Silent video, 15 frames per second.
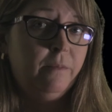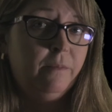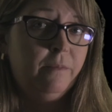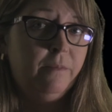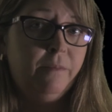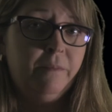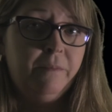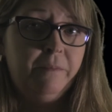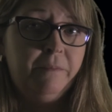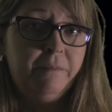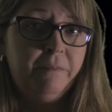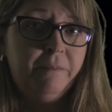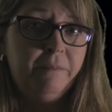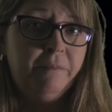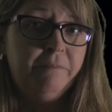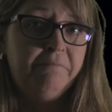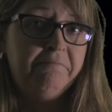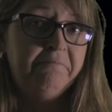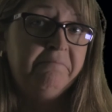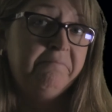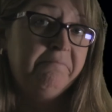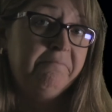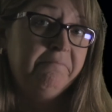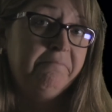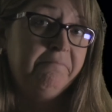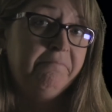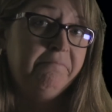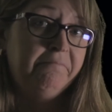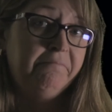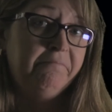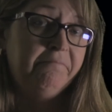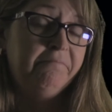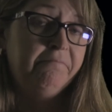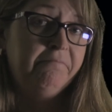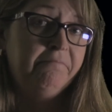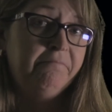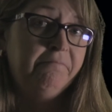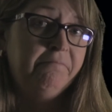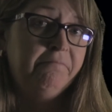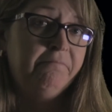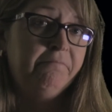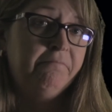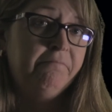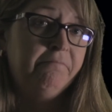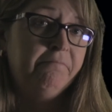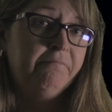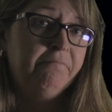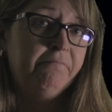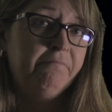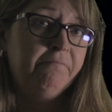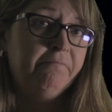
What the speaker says: [no speech]